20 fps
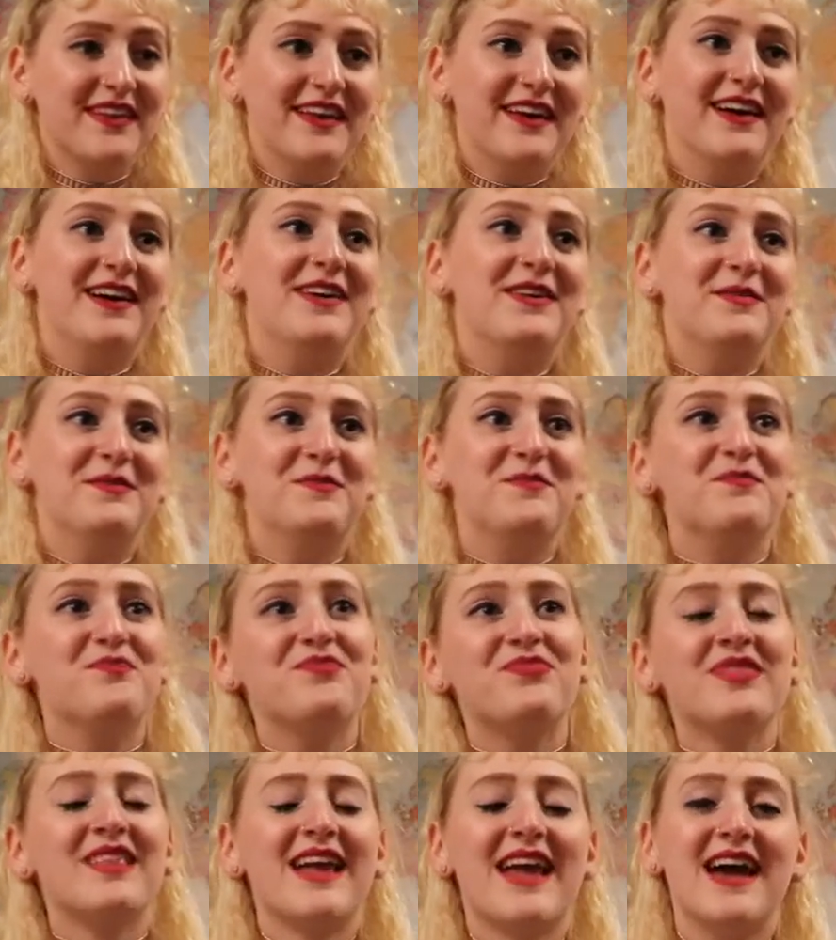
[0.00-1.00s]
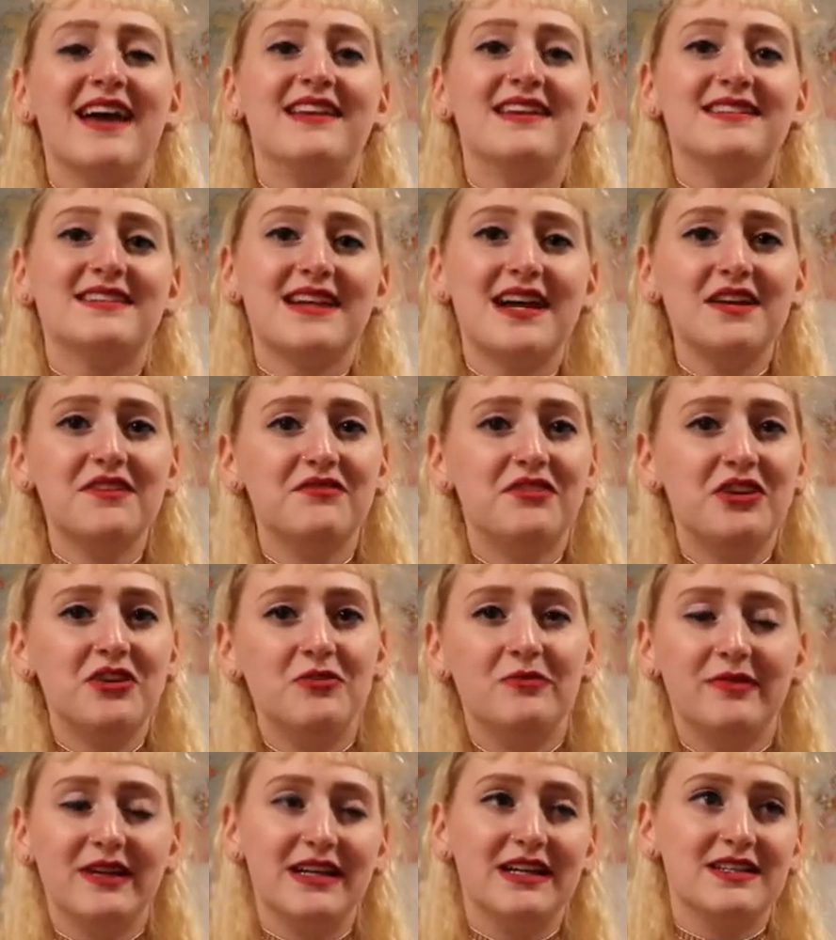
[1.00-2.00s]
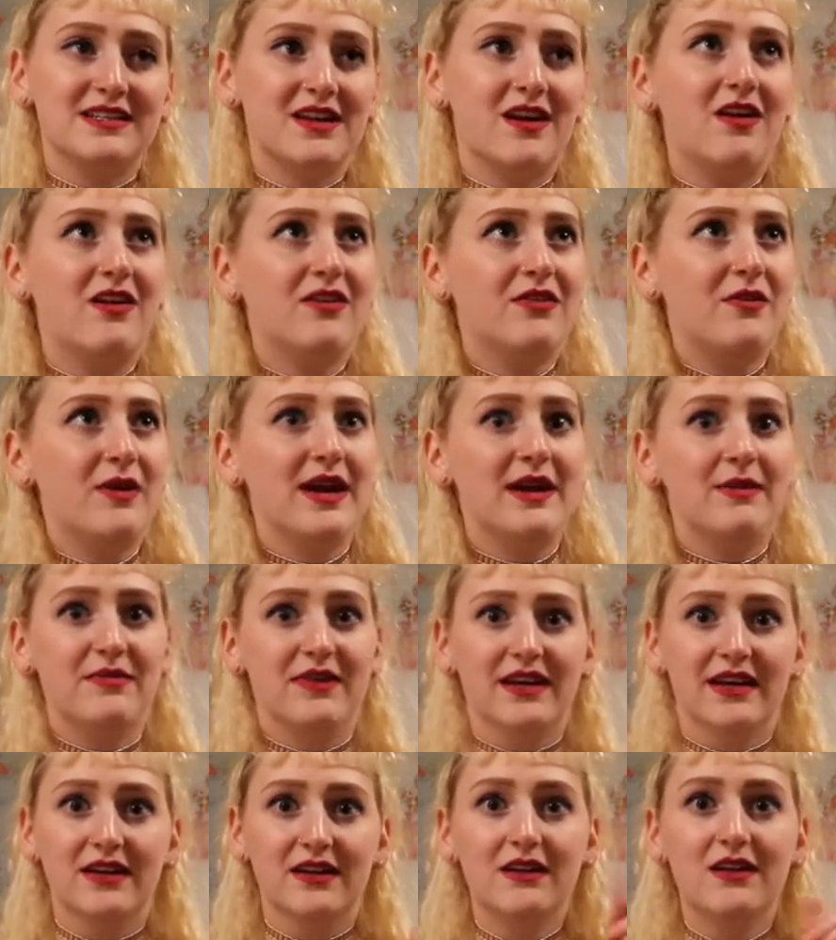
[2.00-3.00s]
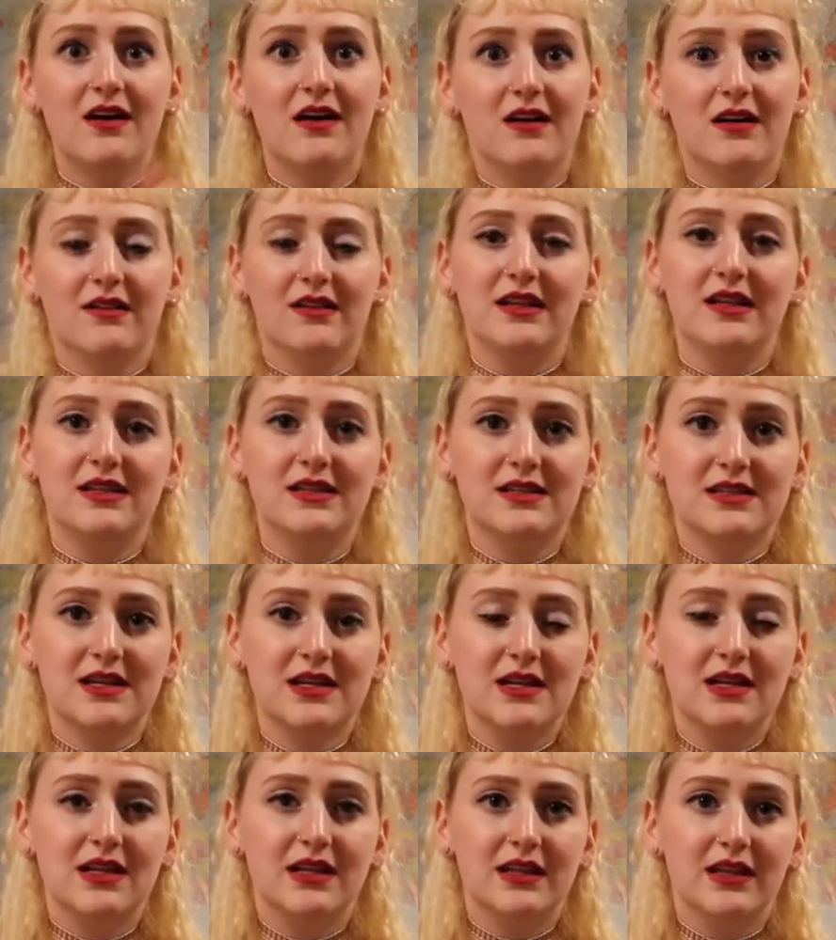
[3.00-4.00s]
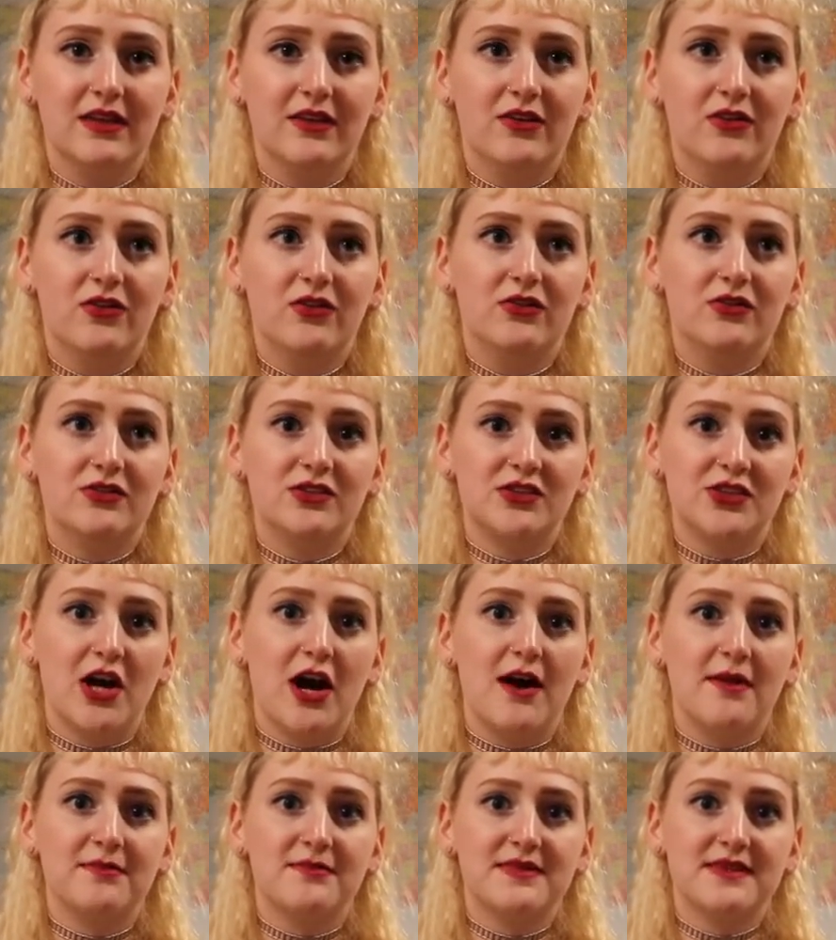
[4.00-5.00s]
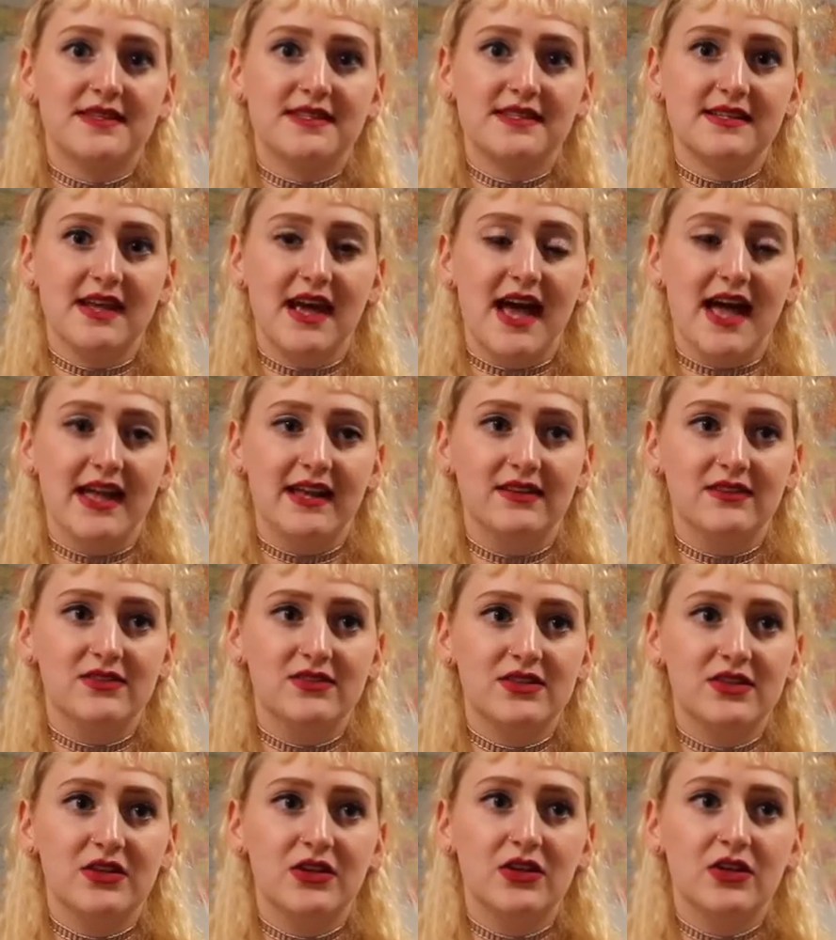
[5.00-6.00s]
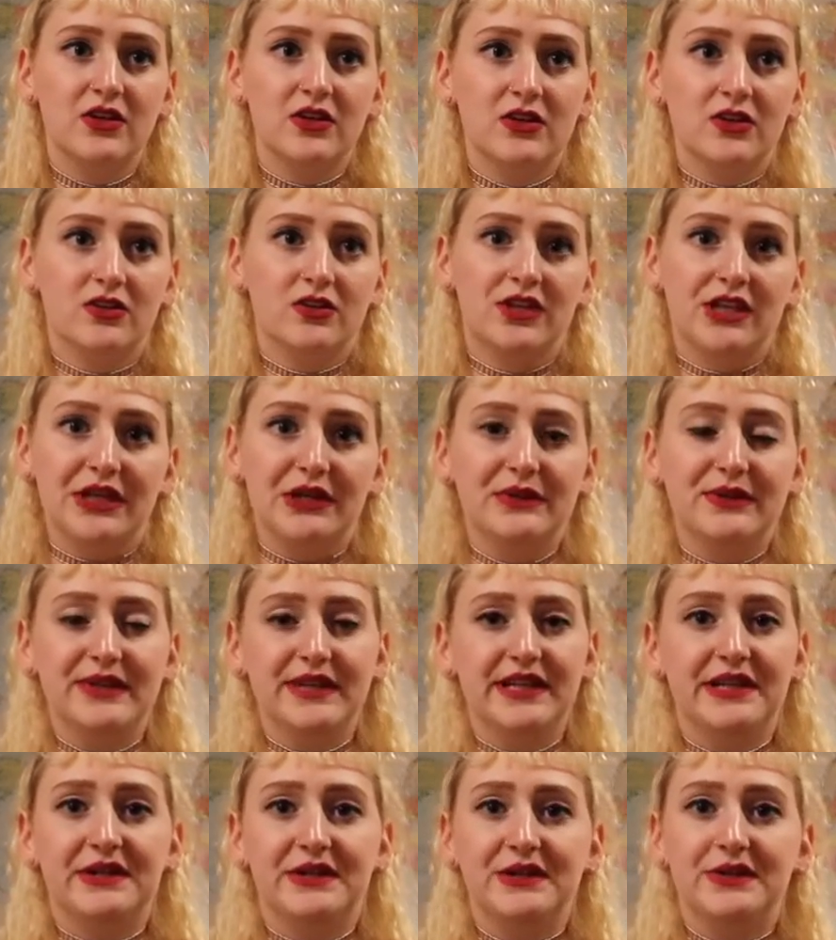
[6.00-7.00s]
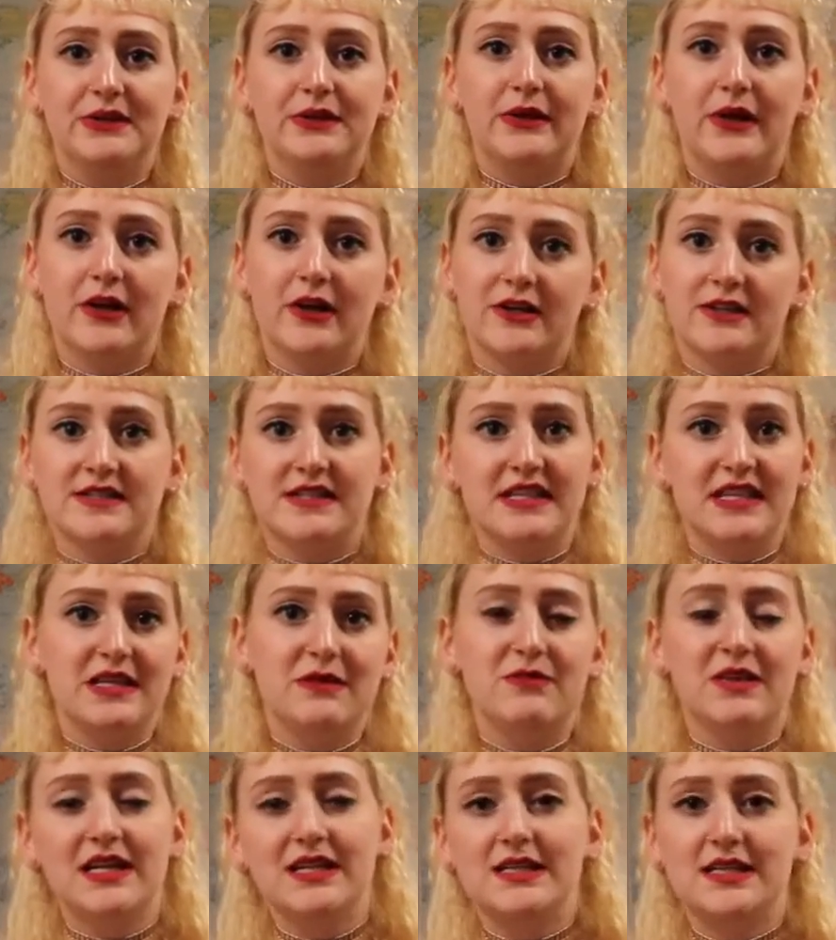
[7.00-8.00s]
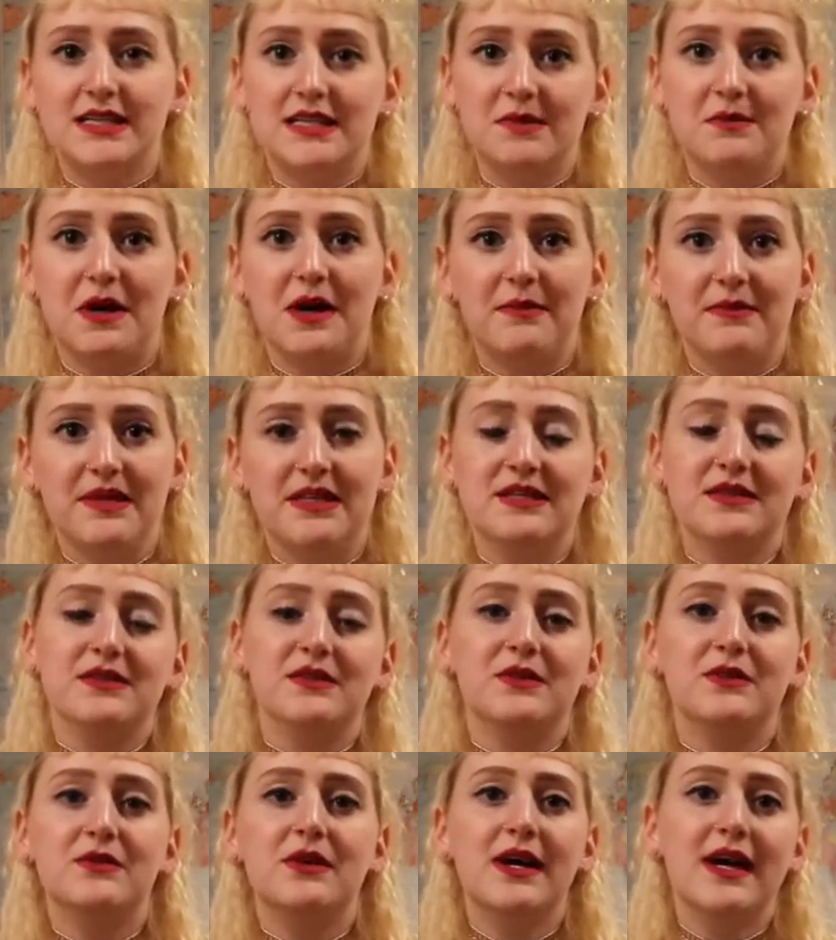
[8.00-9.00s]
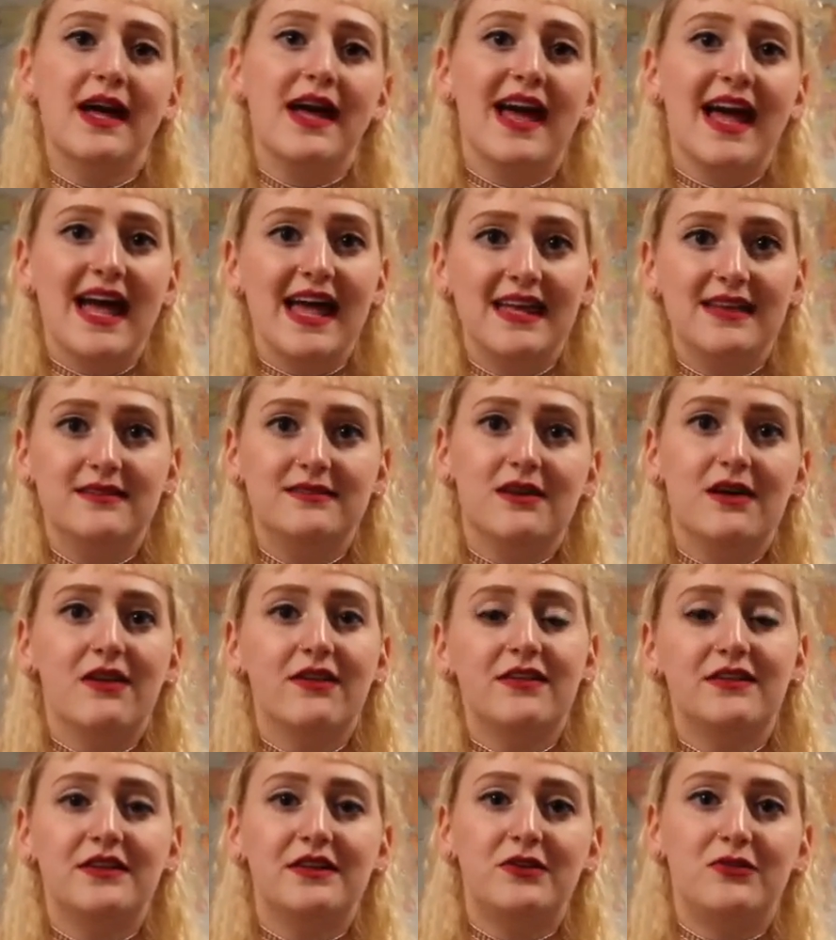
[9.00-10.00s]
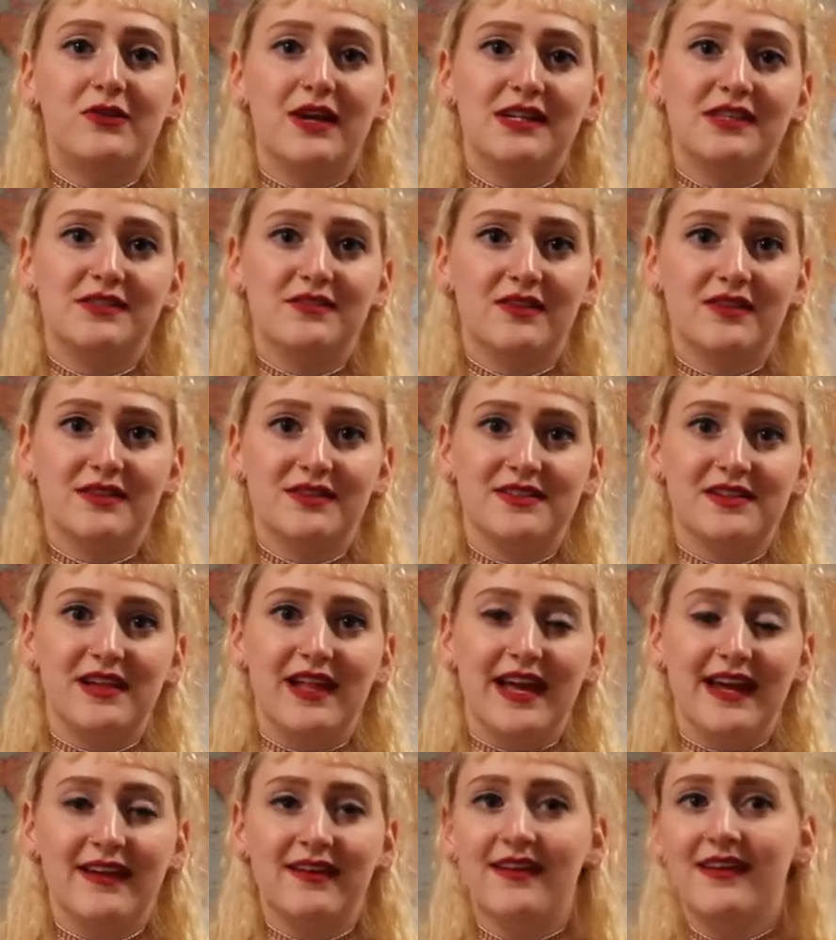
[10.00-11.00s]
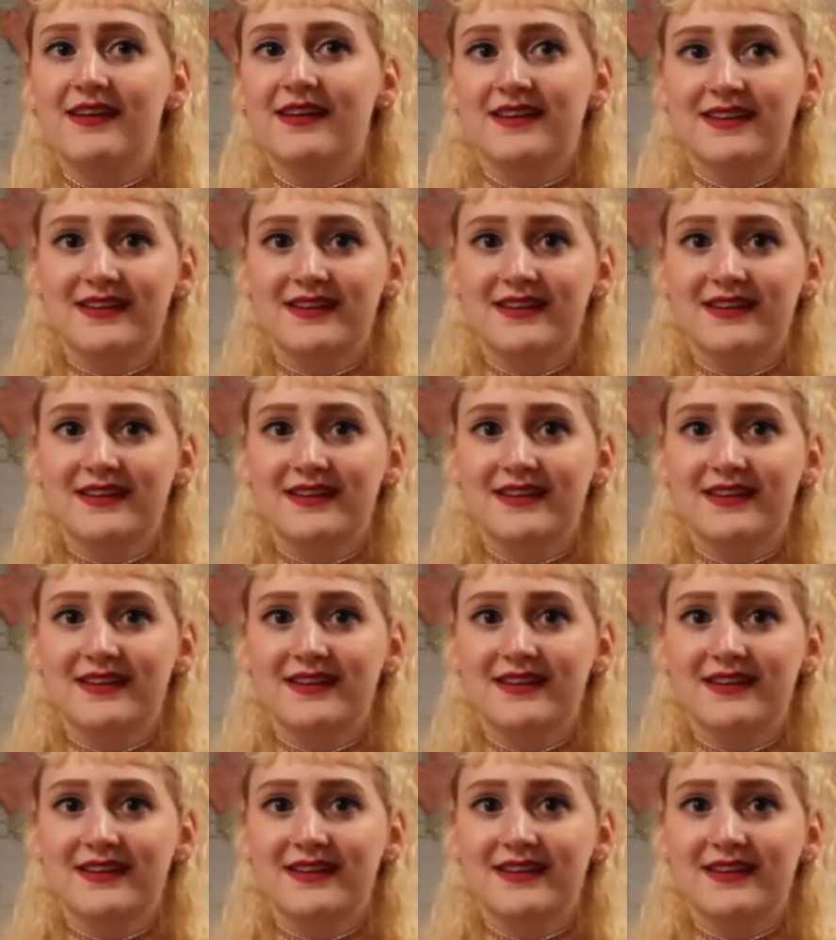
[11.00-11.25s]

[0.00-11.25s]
And it's kind of cute because all the way up the hill are these little shops and cute little artsy places to pop into, and all the little restaurants are like,